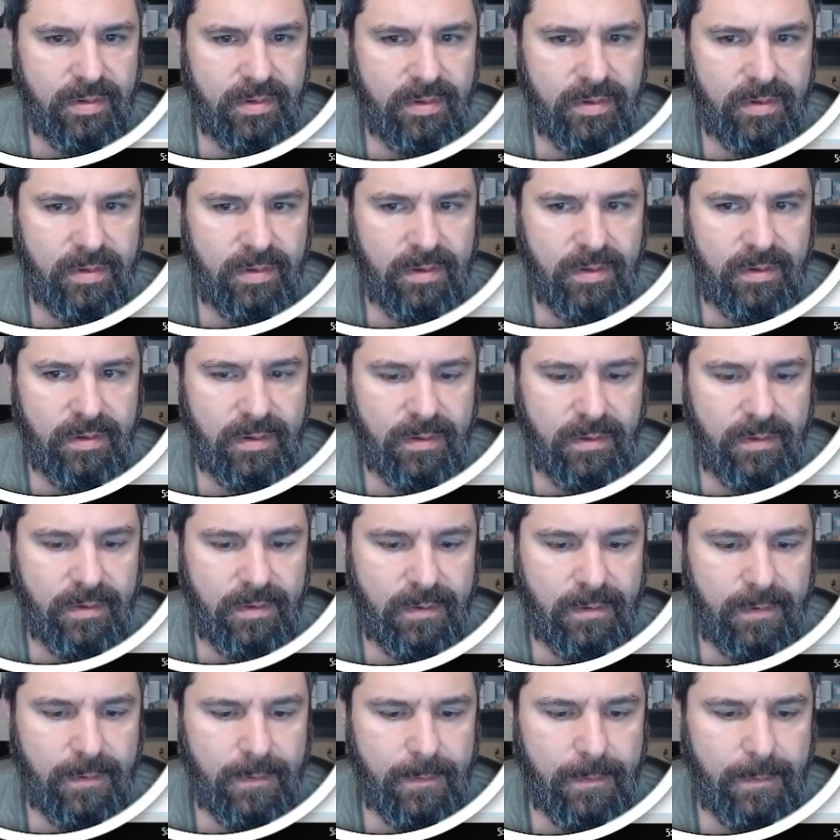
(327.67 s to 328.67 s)

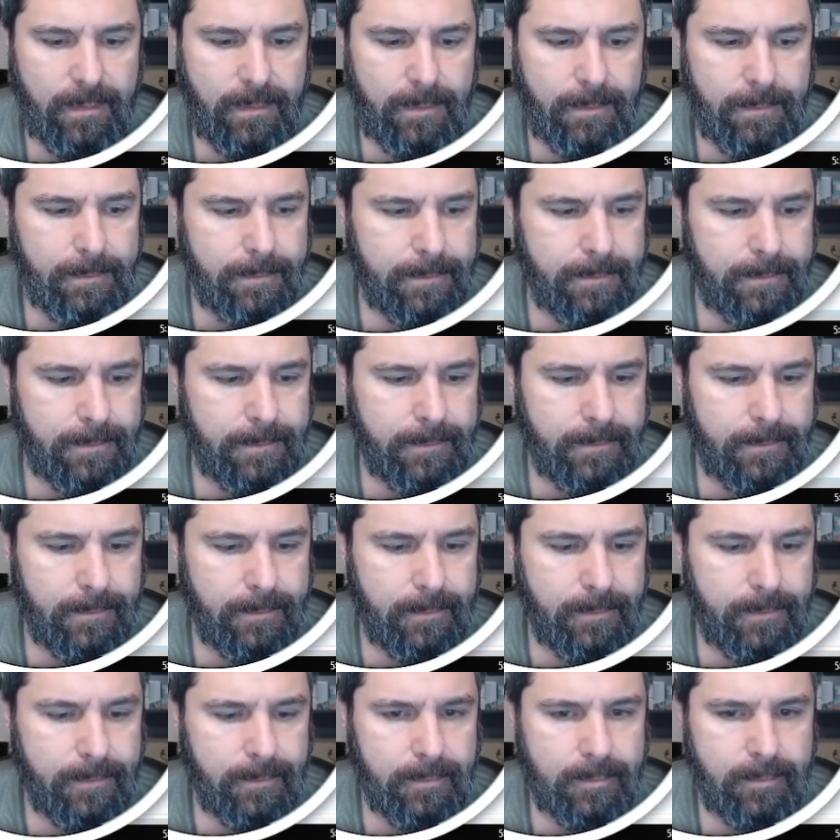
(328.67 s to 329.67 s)

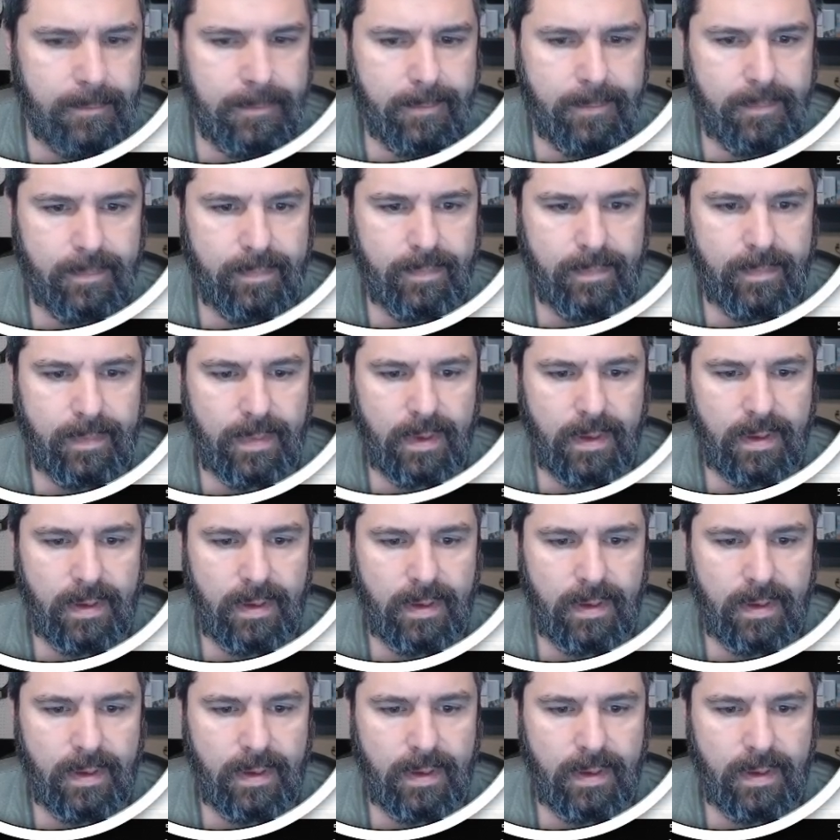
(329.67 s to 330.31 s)
(no one is talking)